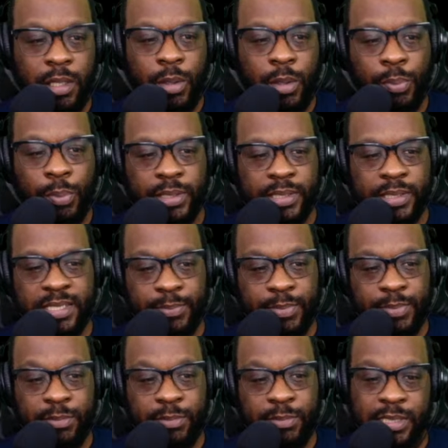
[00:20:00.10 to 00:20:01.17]
But
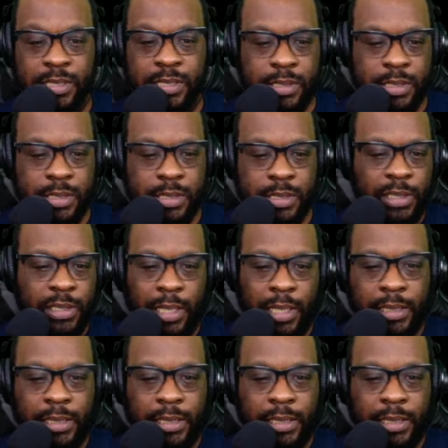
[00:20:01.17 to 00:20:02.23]
symptoms,
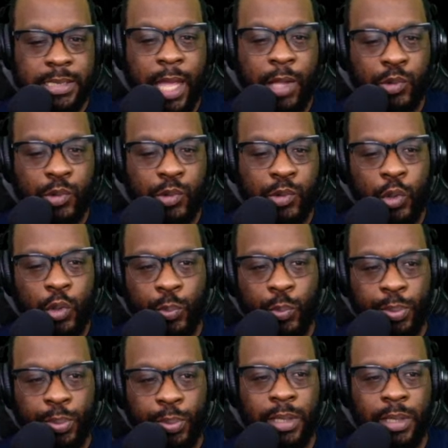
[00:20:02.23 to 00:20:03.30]
like, this is how dope.
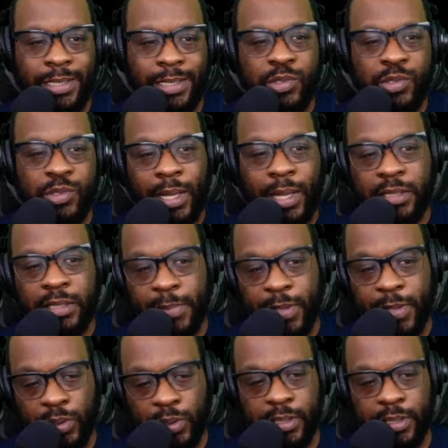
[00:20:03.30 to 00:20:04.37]
This is why I like the Mayo
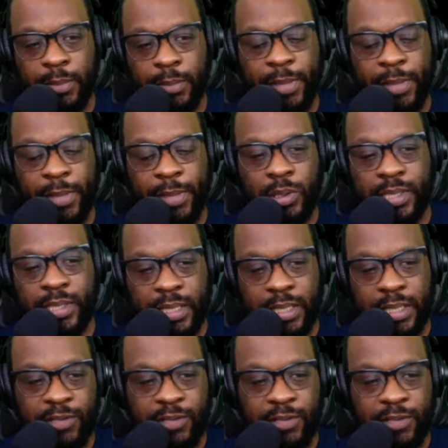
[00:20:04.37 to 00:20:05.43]
Clinic. Mayo Clinic
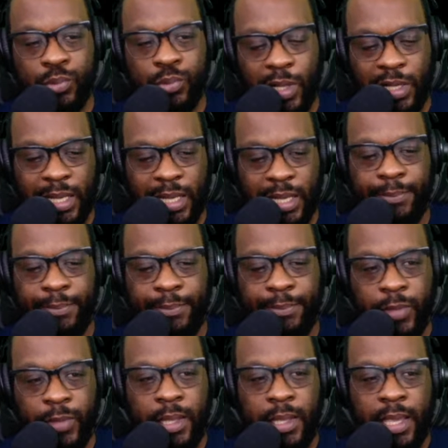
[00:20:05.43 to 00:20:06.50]
gives you a lot,
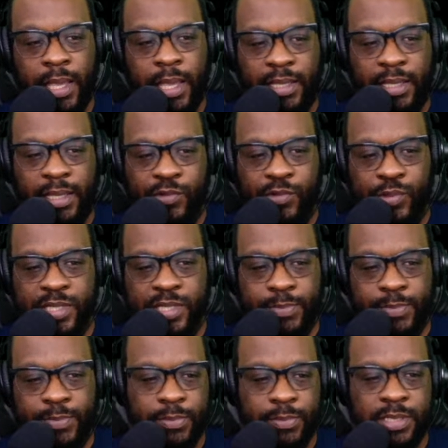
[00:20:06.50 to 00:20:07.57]
and it gives you
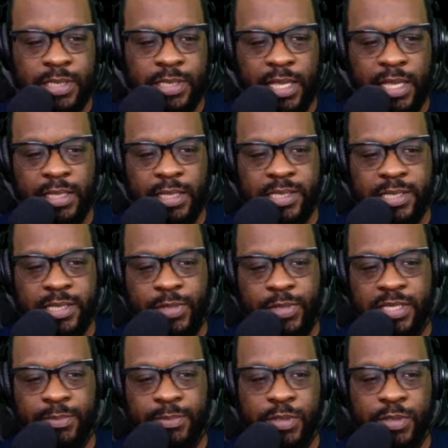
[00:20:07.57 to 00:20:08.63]
symptoms. And some of the
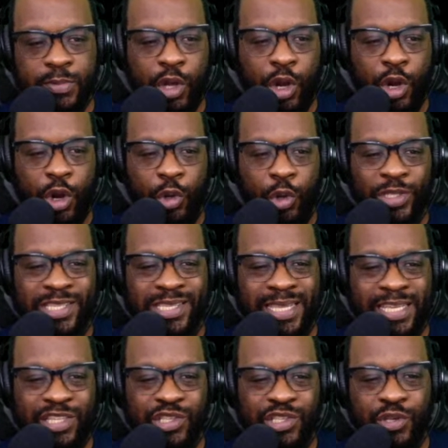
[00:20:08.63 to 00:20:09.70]
symptoms are early
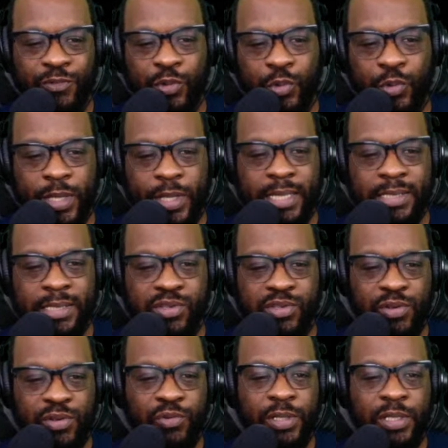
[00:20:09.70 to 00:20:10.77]
stage cervical cancer
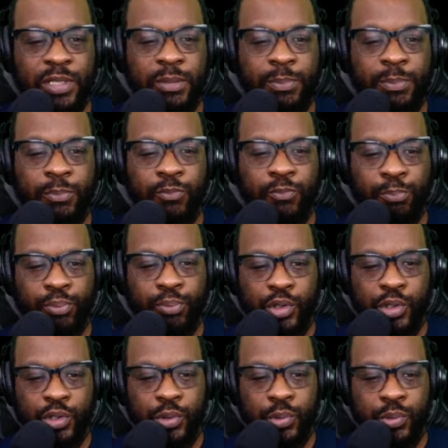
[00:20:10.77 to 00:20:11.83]
generally
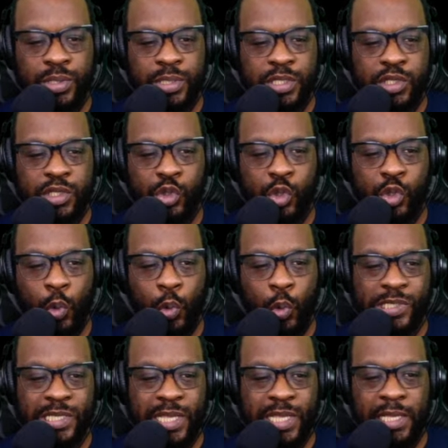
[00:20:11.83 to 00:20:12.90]
produces no
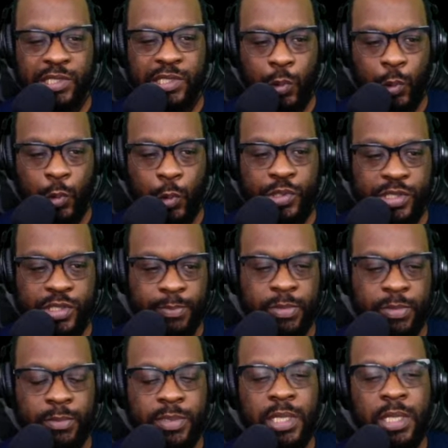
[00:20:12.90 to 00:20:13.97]
signs or
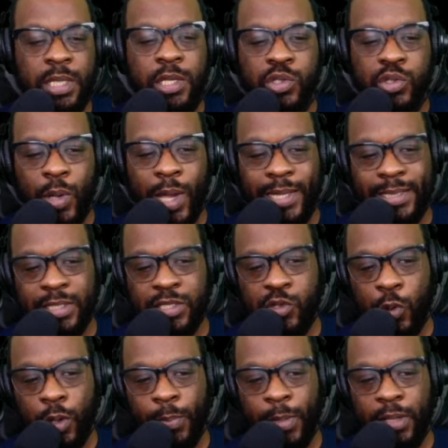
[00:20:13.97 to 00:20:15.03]
symptoms. So I did
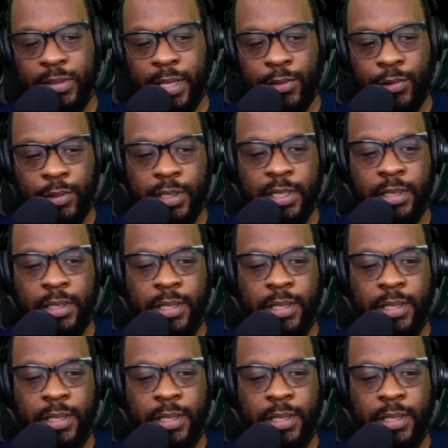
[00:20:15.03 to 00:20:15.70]
talk about that earlier.